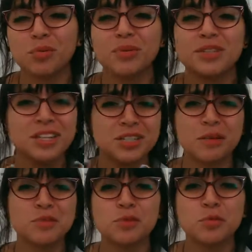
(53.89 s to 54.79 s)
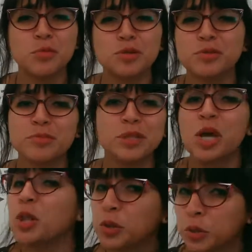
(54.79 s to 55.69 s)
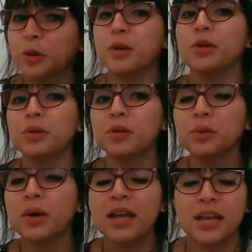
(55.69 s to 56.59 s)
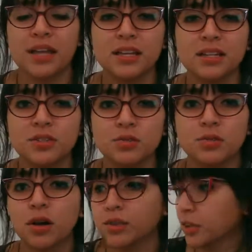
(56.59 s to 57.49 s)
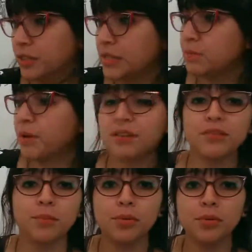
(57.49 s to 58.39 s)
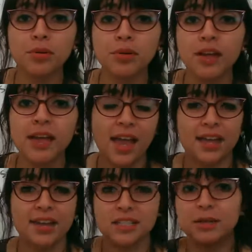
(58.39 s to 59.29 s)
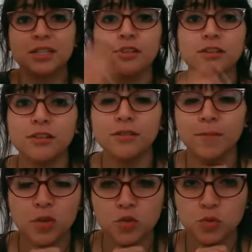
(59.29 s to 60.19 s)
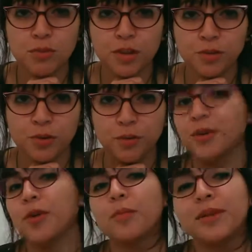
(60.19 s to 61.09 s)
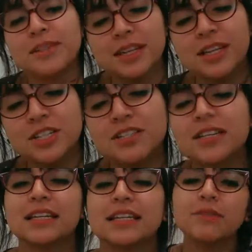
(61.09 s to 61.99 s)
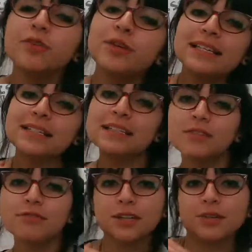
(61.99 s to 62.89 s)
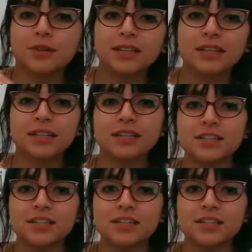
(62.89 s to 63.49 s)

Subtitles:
Miss H loves you too much to be throwing you into the deep end of the pool and expecting you to swim on your own. No, Miss H is gonna give you a nice little floaty.